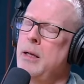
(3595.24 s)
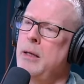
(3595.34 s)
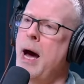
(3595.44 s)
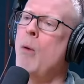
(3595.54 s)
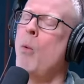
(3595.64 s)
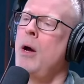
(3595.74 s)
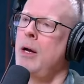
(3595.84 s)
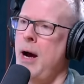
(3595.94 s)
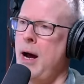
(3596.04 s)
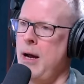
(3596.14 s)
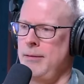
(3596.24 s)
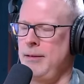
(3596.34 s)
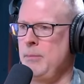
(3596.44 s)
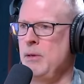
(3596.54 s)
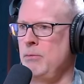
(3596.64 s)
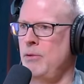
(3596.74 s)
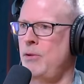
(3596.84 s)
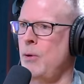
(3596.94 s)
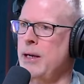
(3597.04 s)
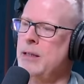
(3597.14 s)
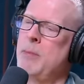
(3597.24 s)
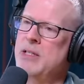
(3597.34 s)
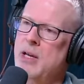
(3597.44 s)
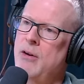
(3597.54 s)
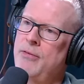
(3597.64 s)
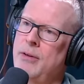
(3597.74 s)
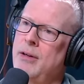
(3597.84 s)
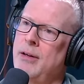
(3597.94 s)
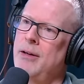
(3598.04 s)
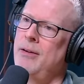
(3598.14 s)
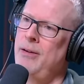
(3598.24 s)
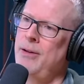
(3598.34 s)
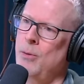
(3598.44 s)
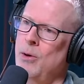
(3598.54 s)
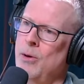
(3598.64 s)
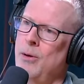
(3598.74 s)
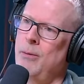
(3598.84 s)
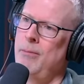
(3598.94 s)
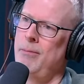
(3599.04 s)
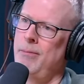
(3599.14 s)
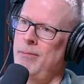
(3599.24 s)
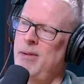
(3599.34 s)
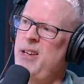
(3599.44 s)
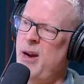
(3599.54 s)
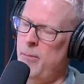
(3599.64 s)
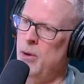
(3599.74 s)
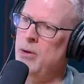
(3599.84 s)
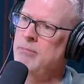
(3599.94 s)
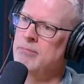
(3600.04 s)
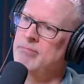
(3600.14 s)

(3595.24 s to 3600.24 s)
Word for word: Let me correct myself. There were a number,